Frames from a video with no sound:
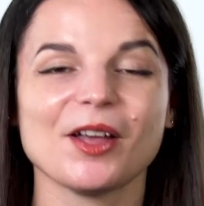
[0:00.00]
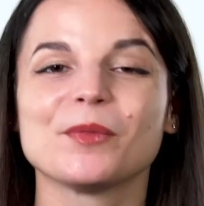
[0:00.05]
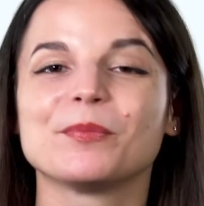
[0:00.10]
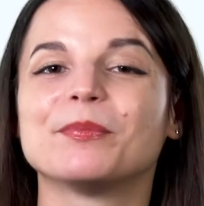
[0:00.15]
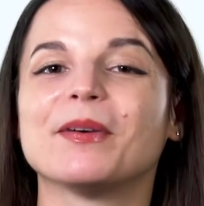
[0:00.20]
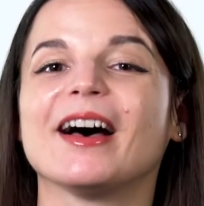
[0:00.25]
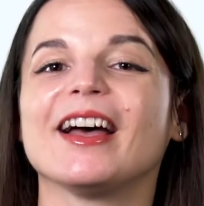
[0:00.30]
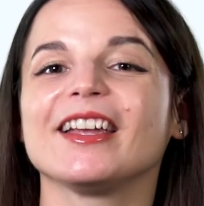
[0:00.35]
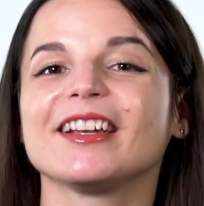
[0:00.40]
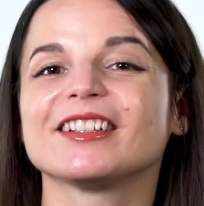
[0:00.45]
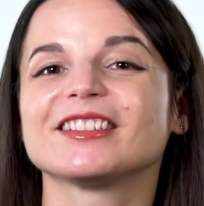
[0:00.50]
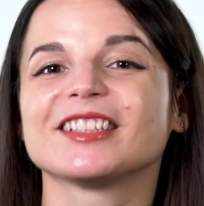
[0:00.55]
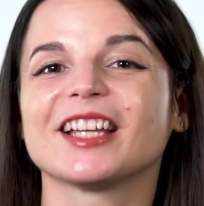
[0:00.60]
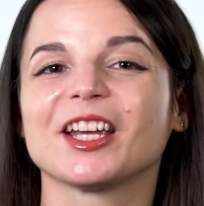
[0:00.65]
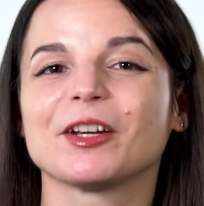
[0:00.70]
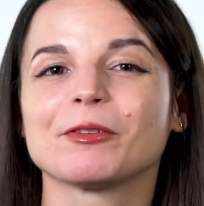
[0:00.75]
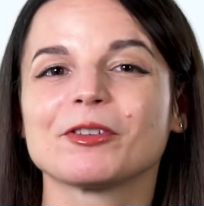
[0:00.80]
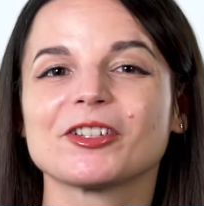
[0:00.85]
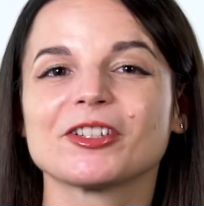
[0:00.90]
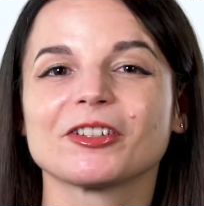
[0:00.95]
Buying a
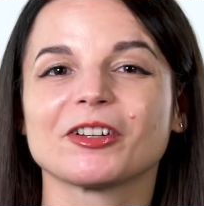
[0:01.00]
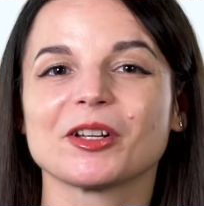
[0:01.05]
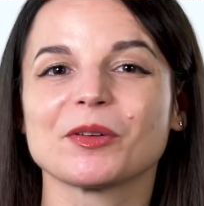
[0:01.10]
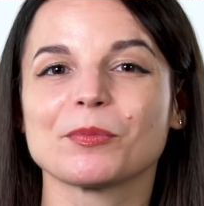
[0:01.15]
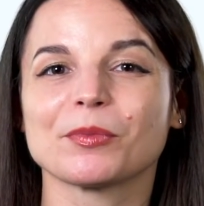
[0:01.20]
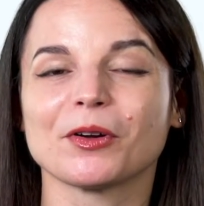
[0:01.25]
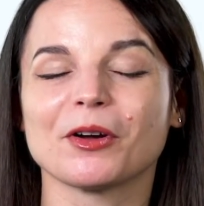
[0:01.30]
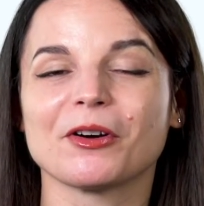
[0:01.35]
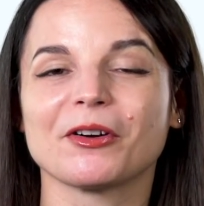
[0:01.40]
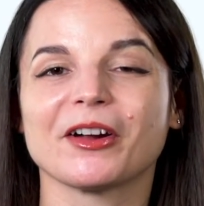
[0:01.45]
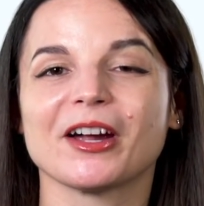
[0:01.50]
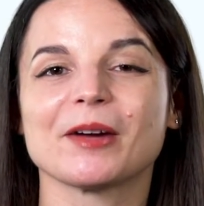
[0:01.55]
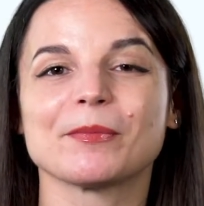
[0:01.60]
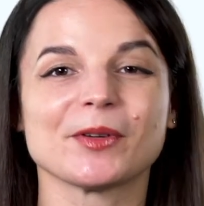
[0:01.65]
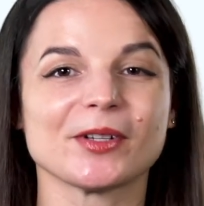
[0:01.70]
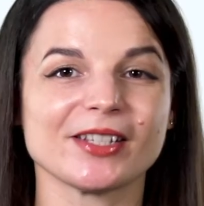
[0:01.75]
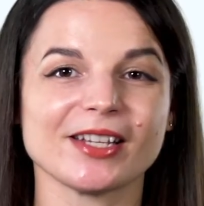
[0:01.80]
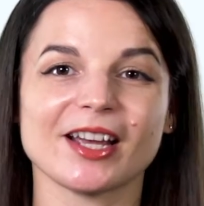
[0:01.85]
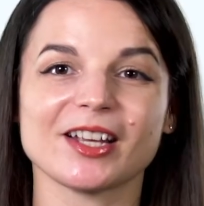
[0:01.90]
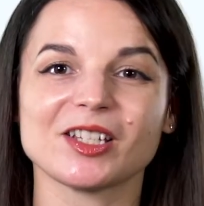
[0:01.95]
language learning program or
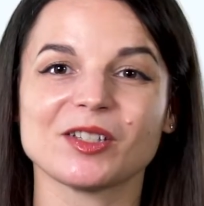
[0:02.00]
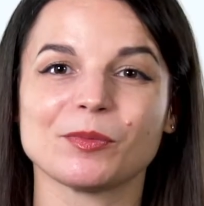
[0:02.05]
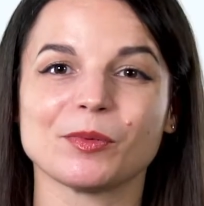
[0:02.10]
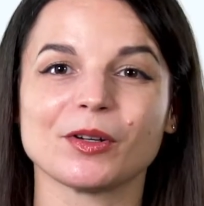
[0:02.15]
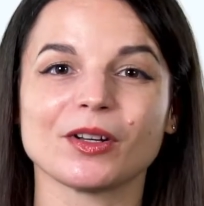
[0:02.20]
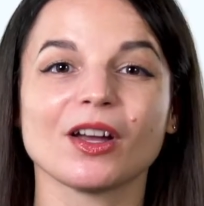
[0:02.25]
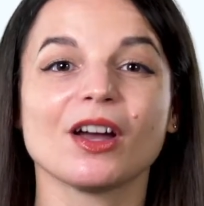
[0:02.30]
textbook